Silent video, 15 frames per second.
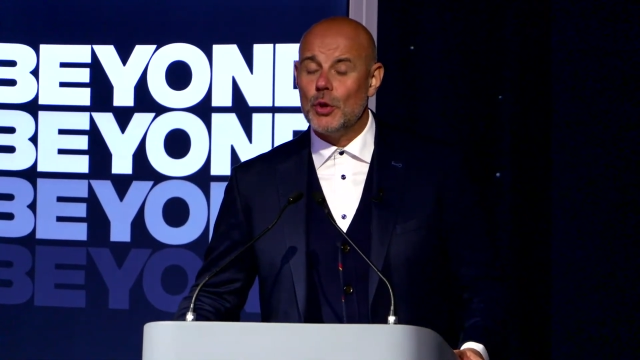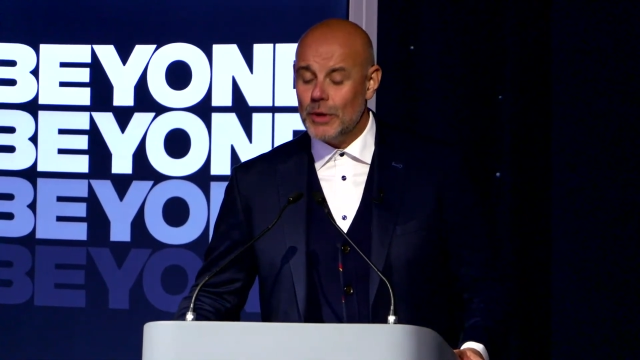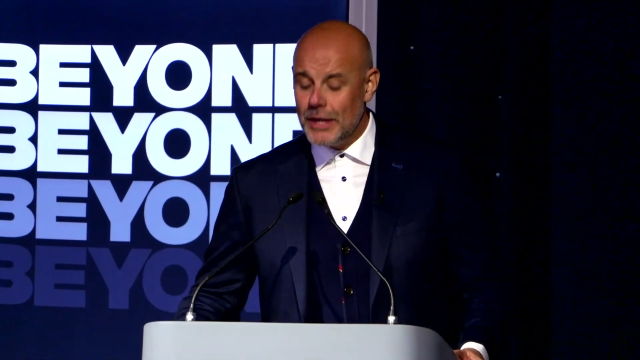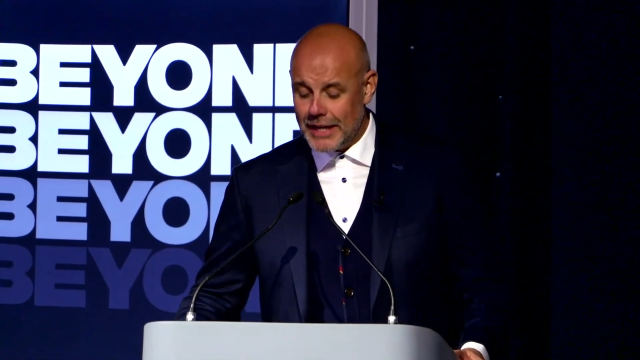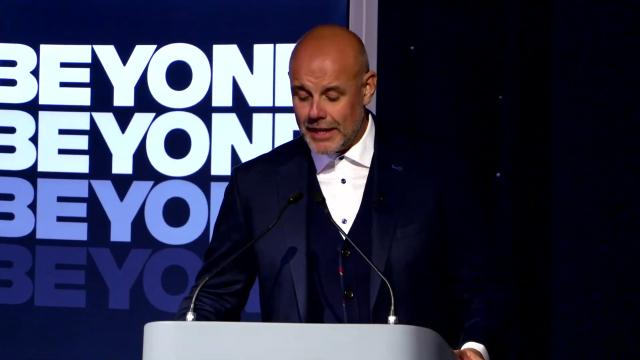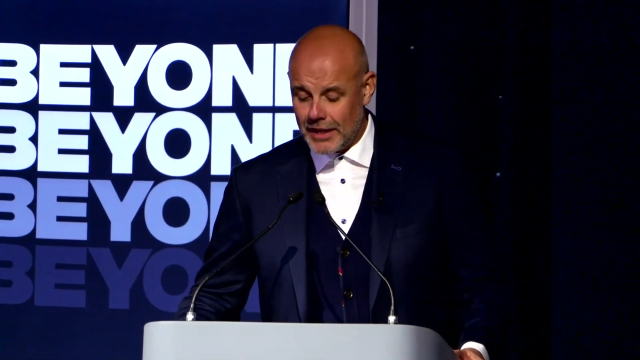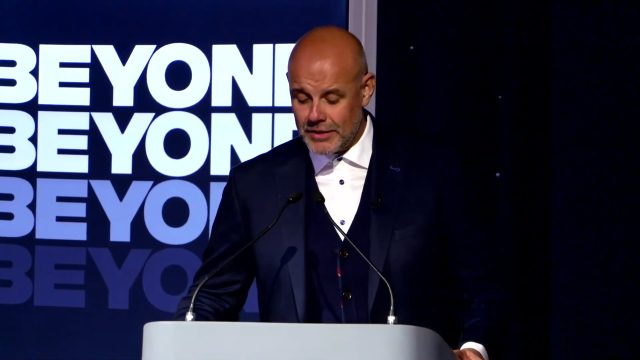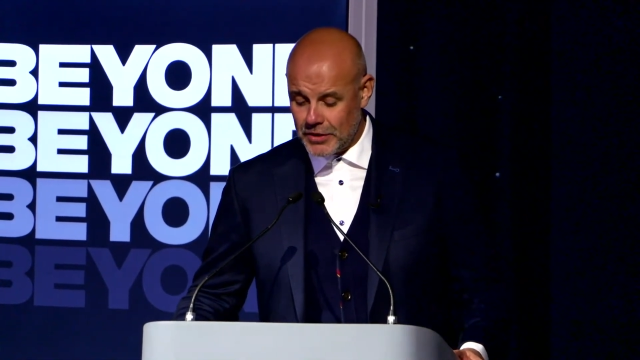
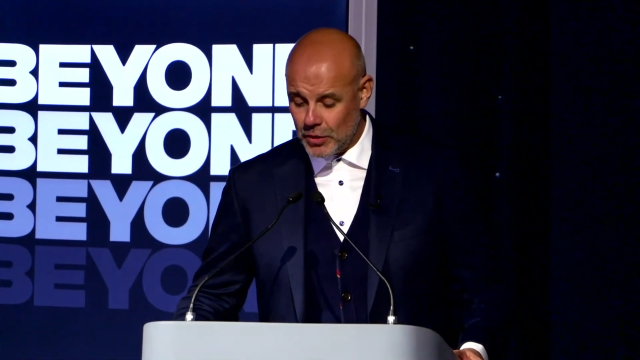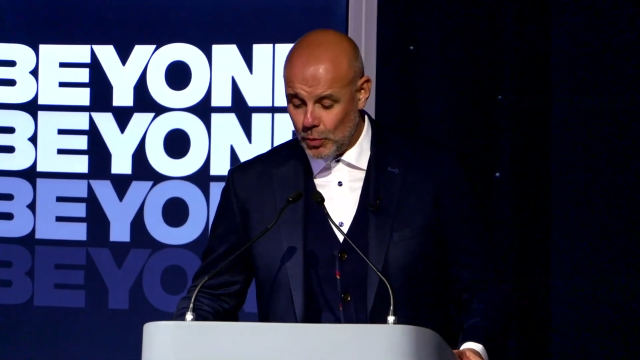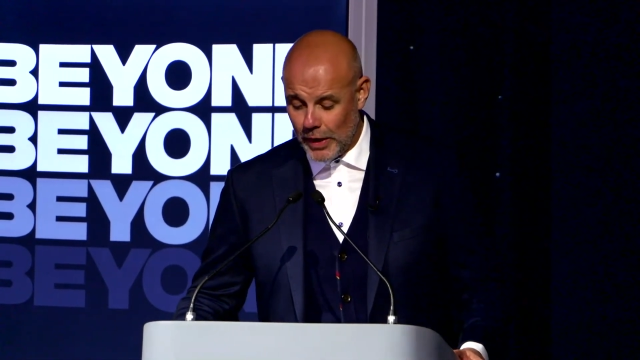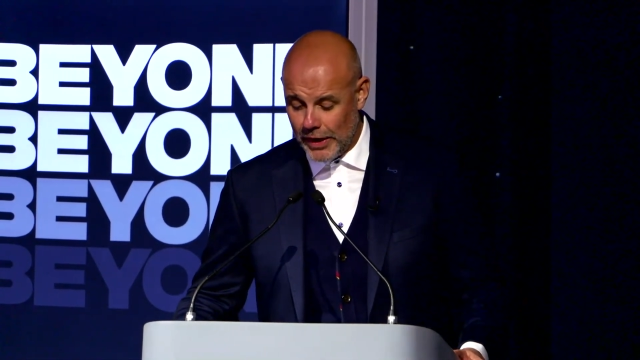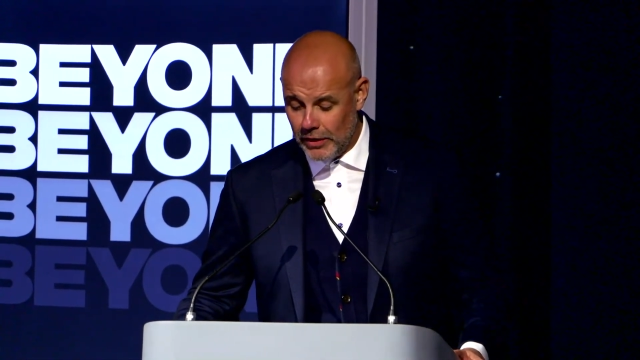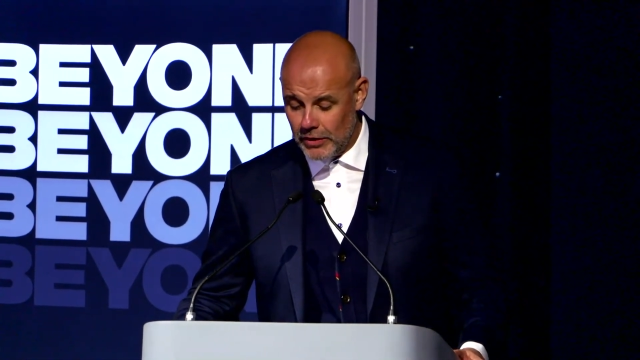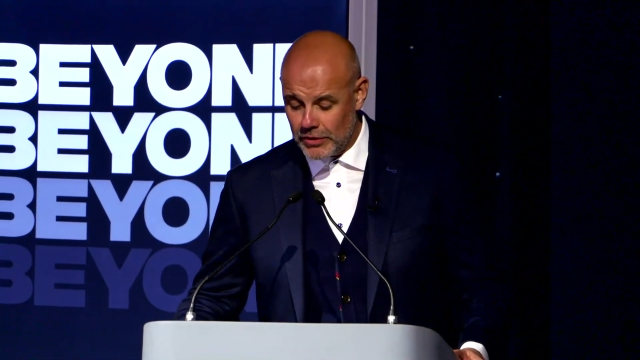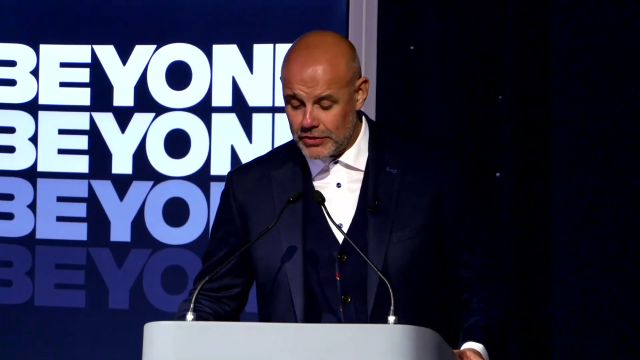unique to
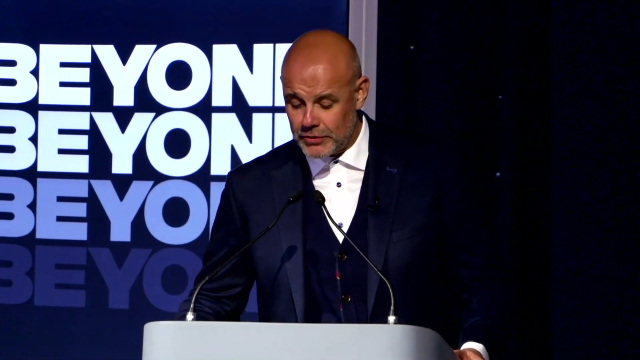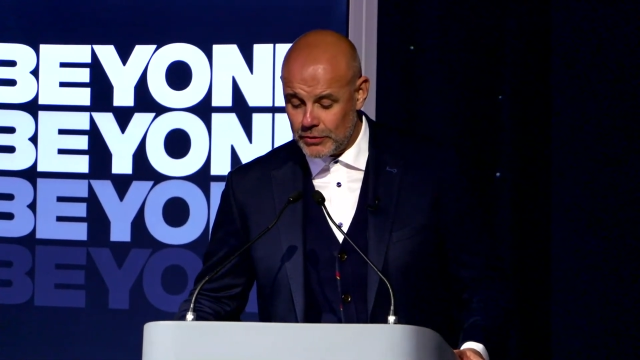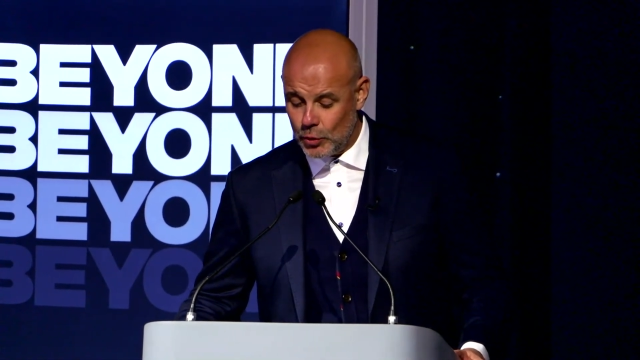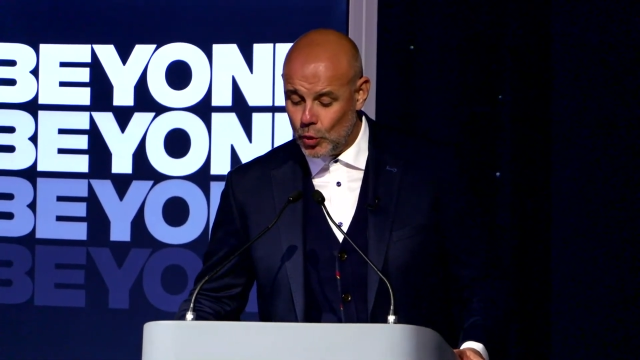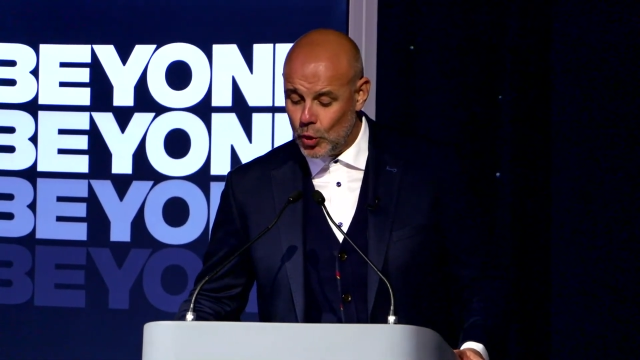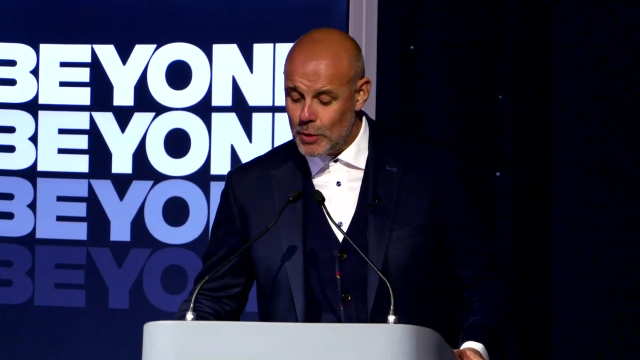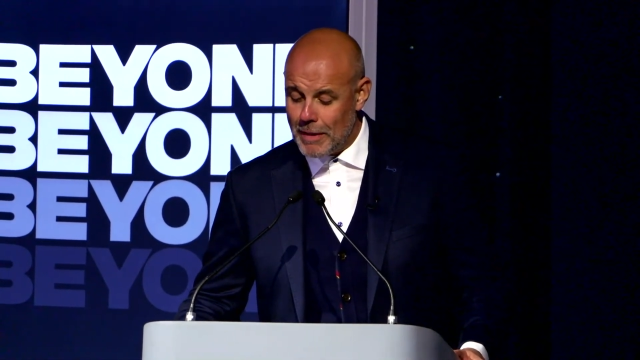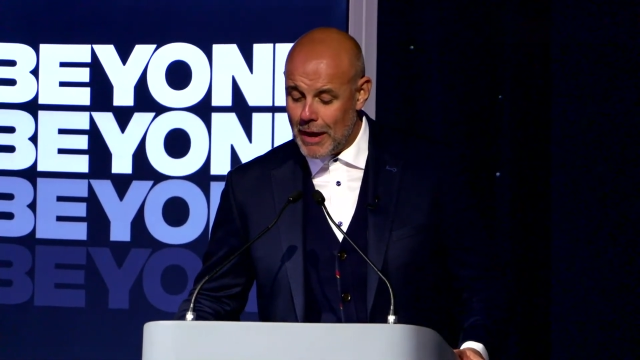Wales,
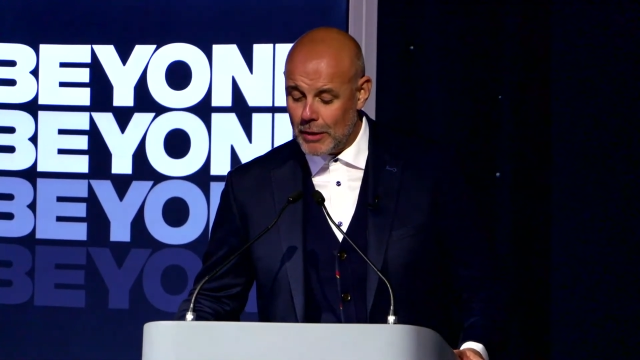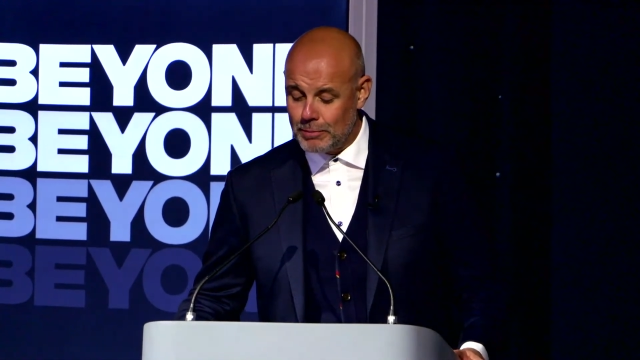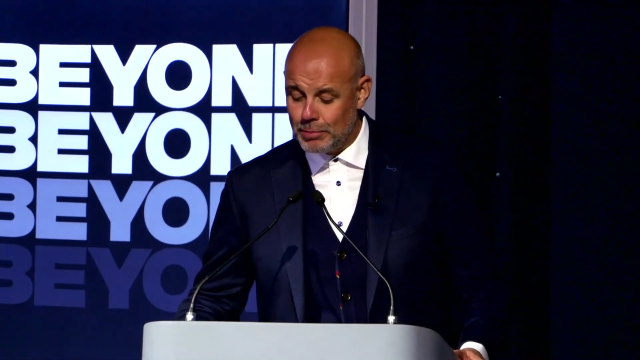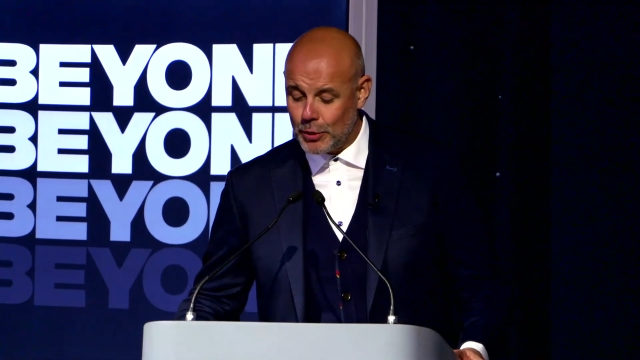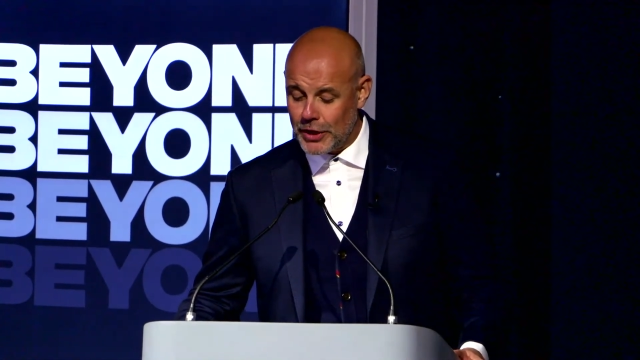all about